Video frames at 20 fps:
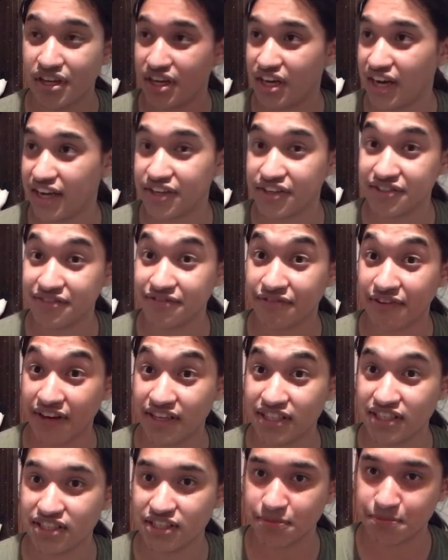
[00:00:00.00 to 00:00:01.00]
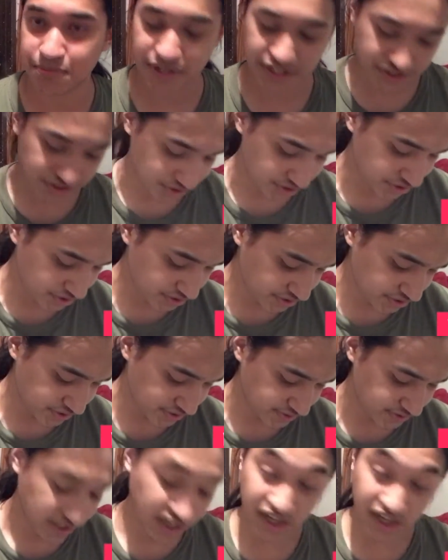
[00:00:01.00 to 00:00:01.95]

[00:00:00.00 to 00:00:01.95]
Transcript: I couldn't find any pictures